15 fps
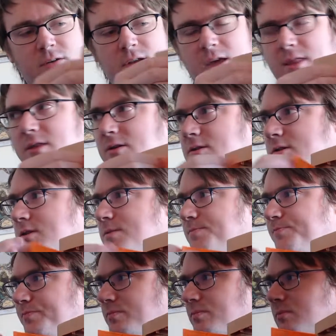and there's
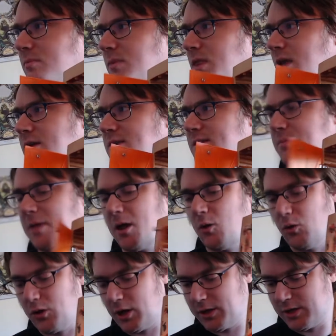some that
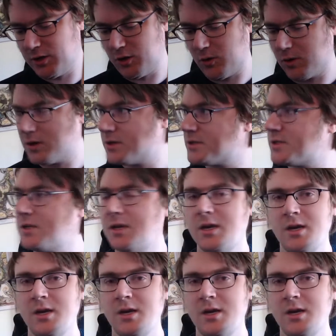hold on the doors.